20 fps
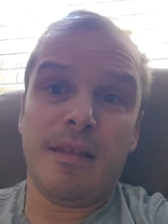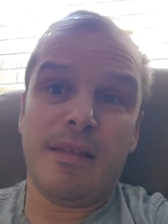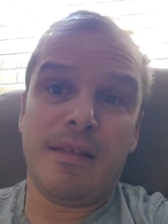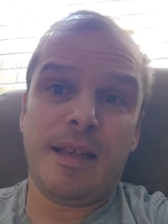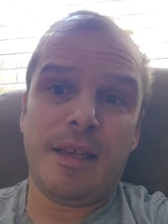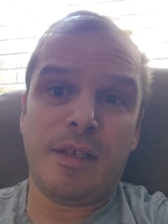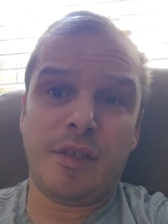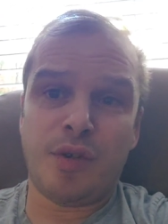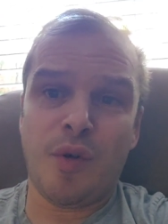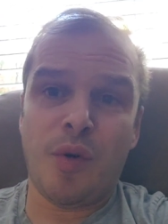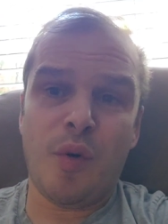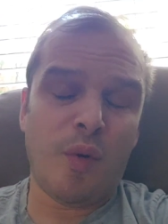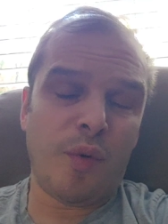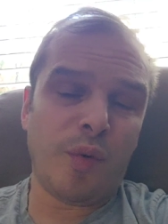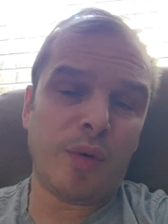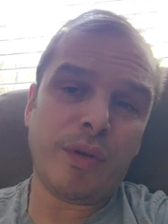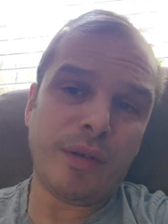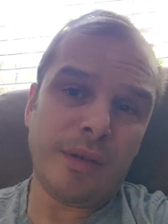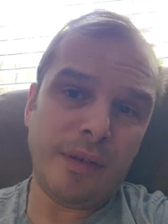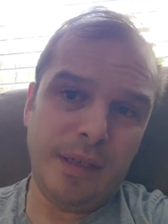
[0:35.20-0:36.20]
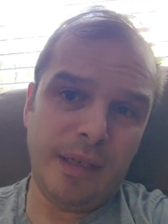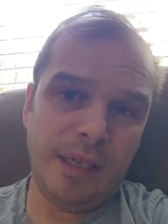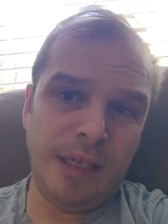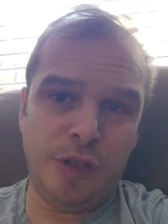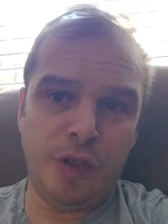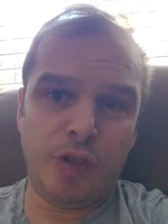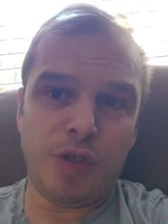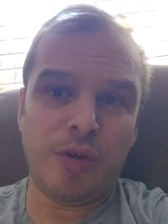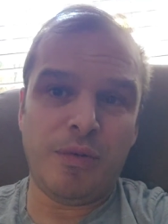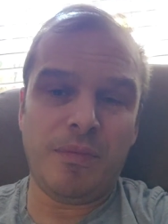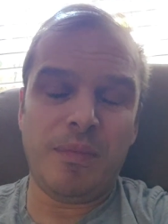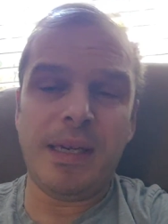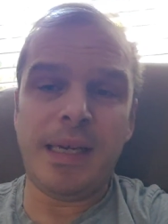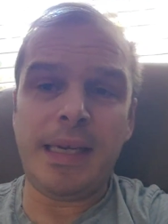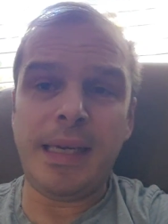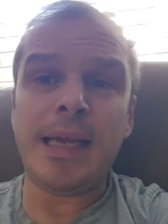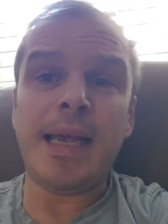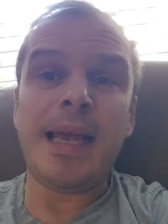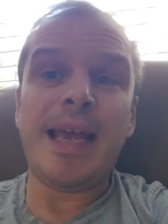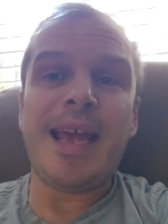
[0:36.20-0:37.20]
they scored in
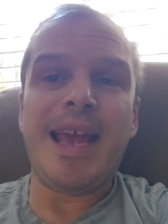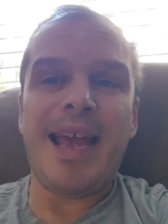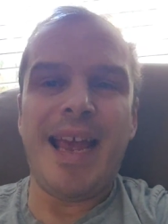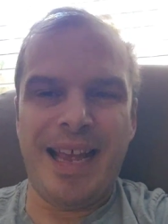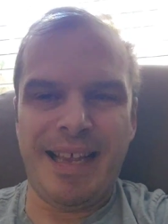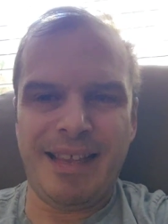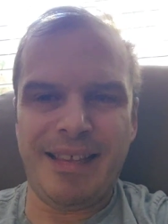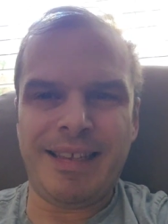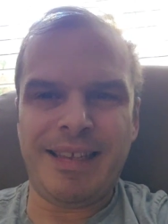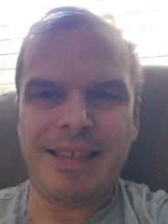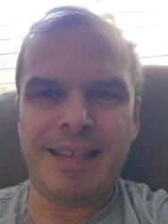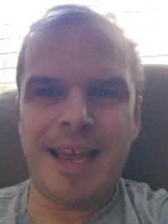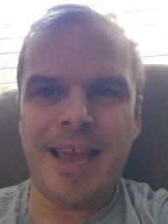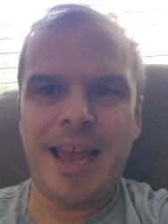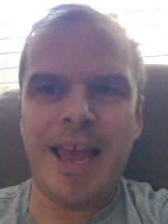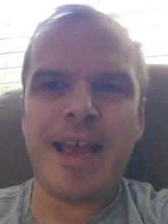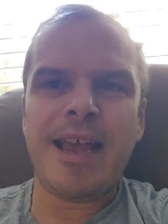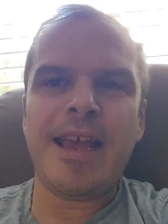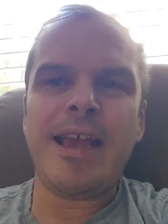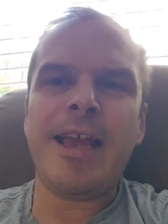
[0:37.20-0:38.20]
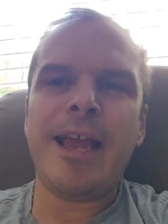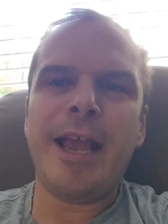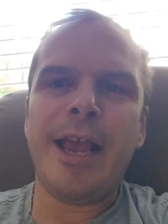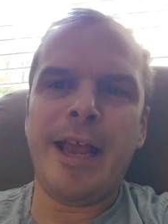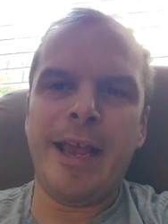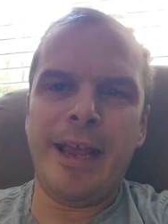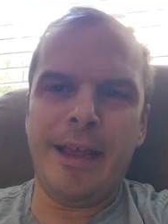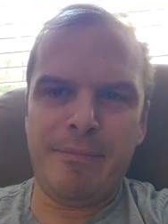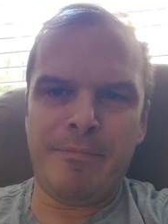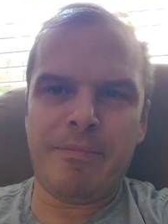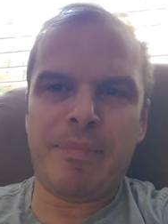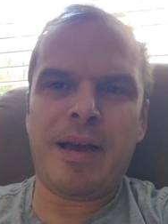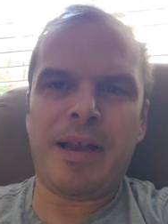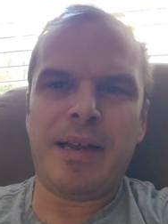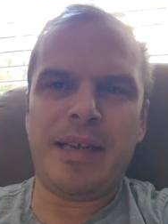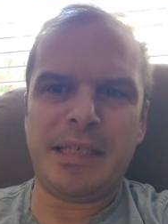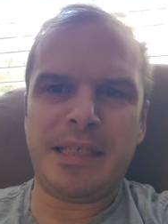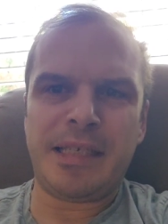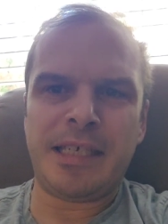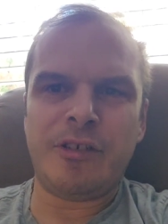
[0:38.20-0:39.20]
Germany. And today in
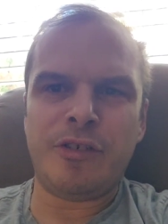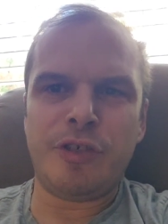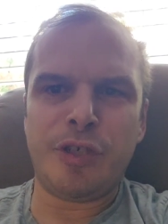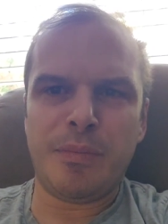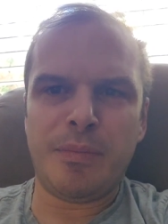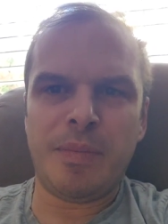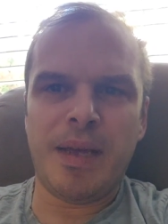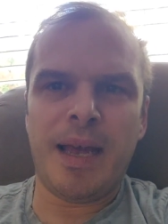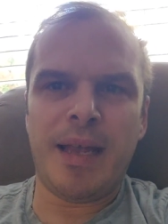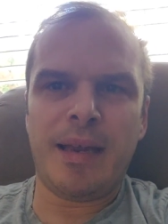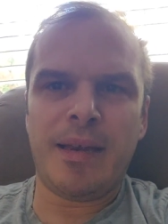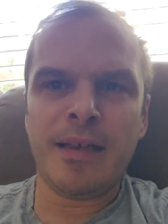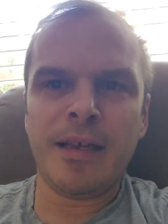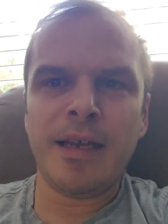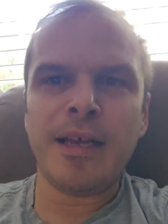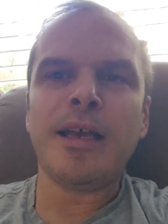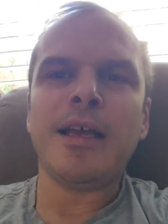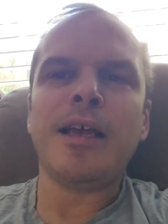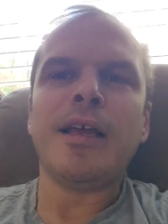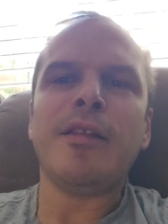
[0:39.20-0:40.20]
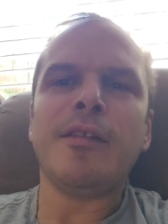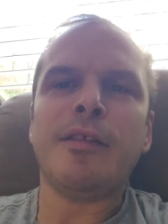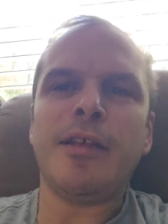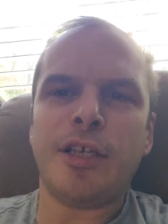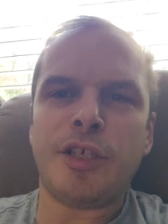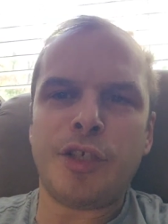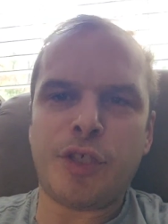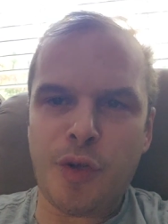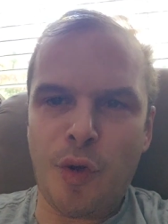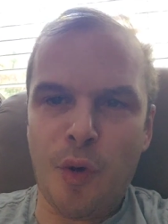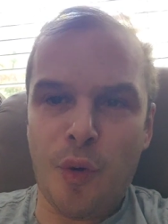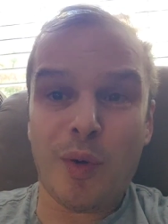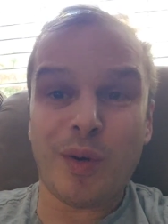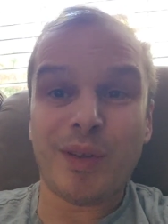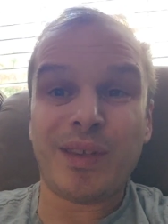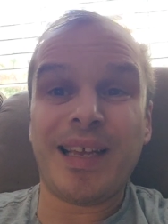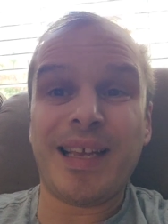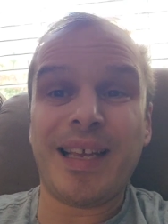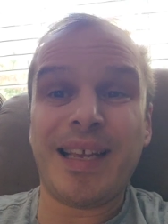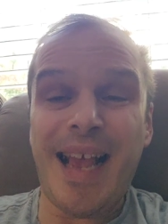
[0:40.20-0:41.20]
Paris Saint-Germain, they
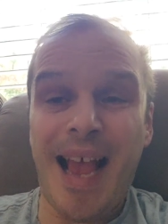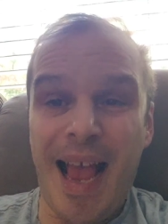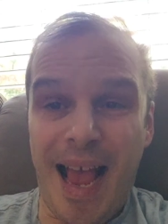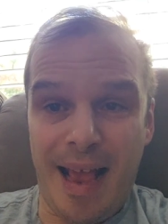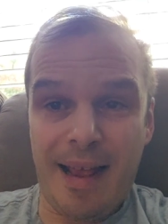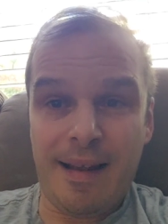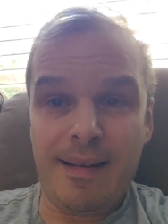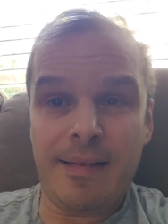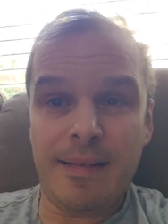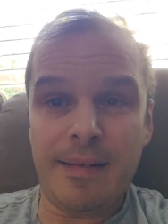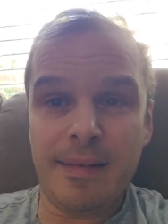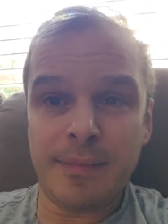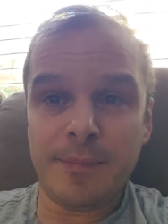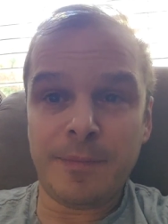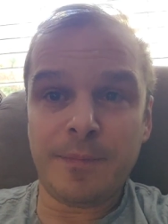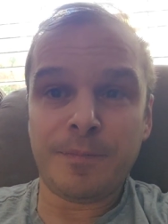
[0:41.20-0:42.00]
scored again.